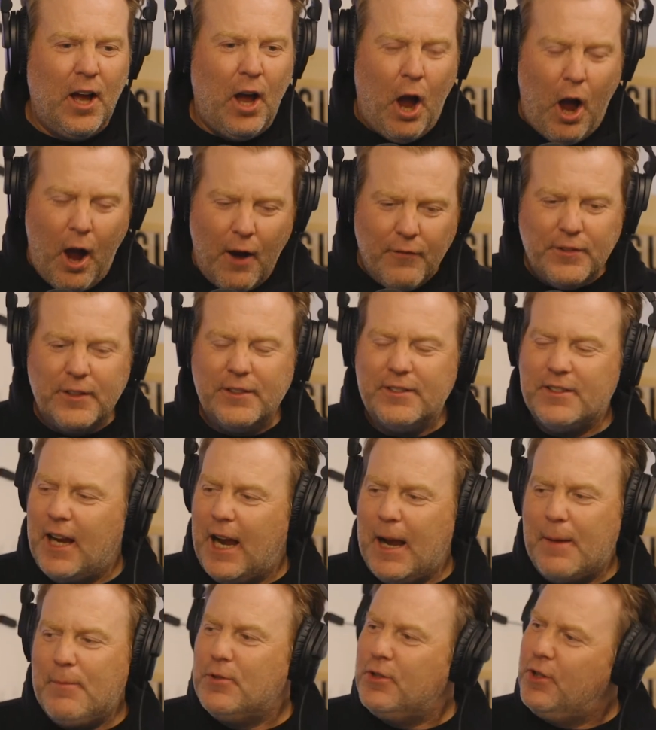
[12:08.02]

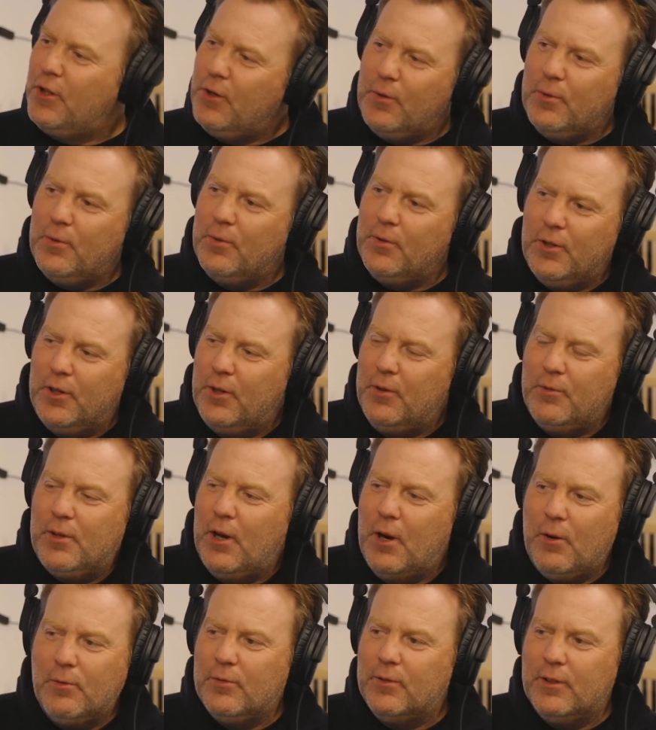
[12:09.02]
oftentimes you
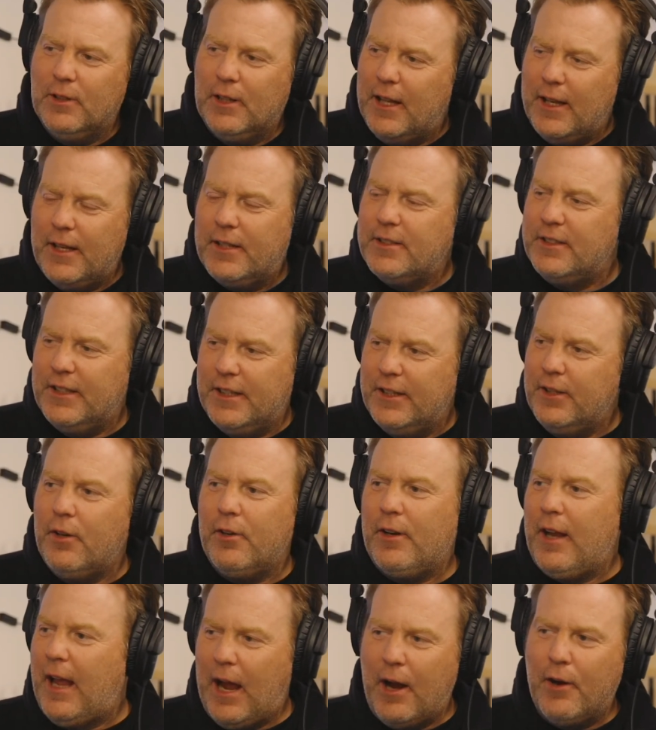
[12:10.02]
don't let us in
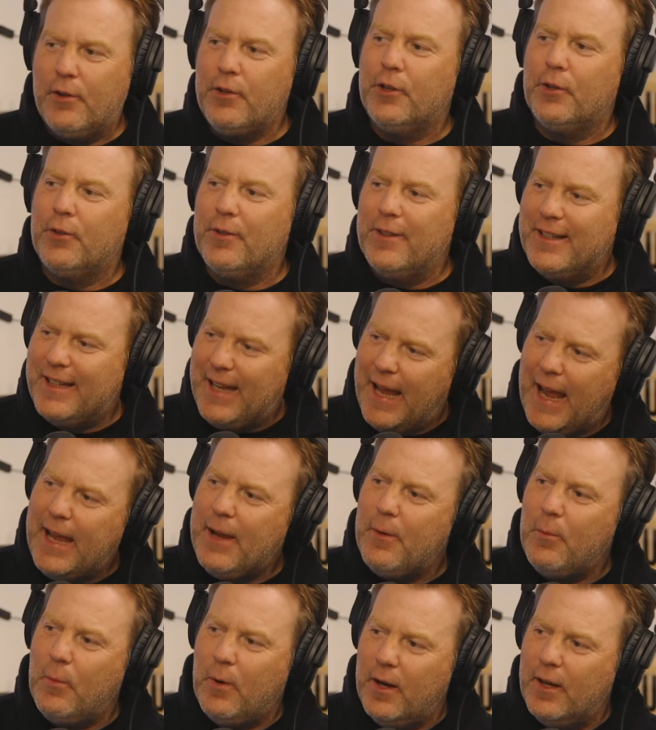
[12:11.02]
on how your
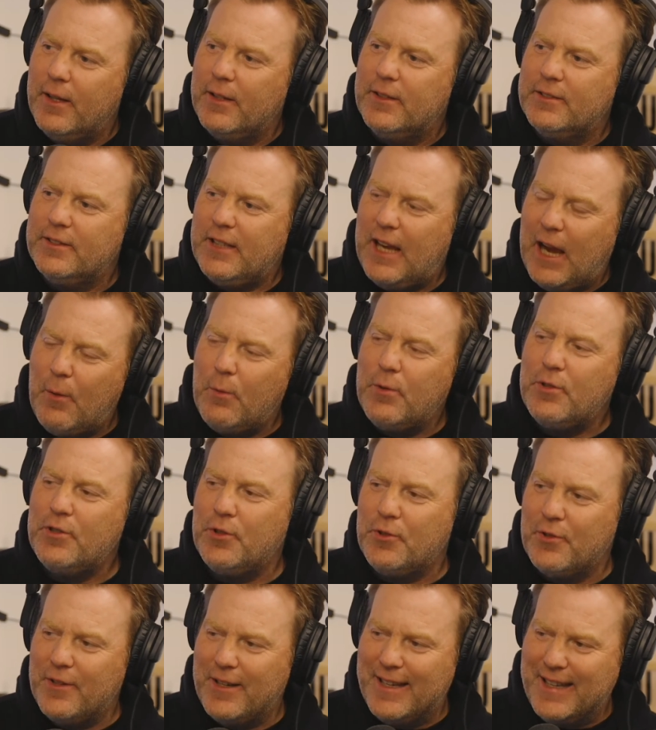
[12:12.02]
day was. How was
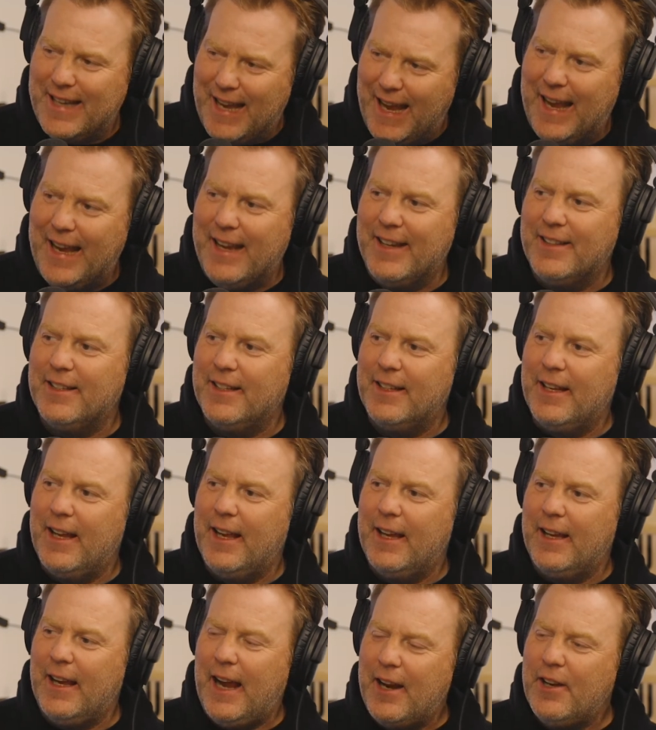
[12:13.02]
your day
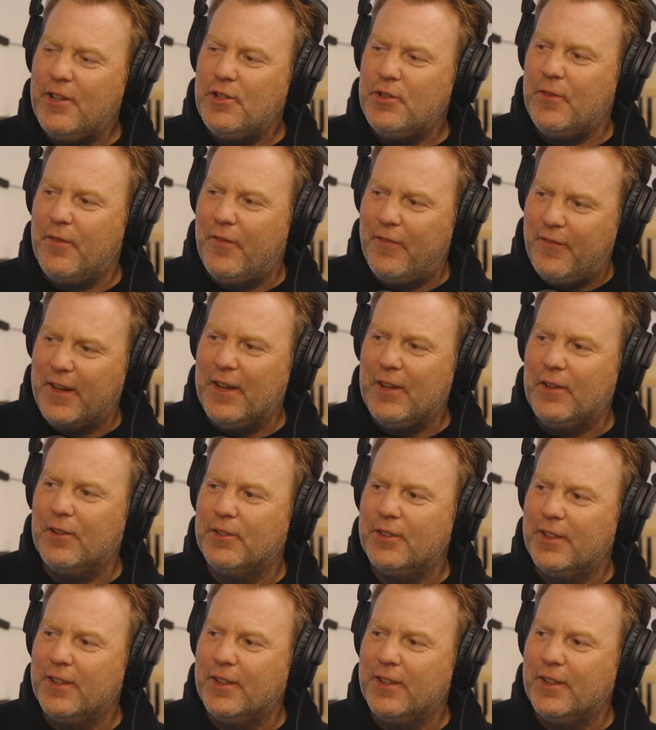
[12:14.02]
today? How did you feel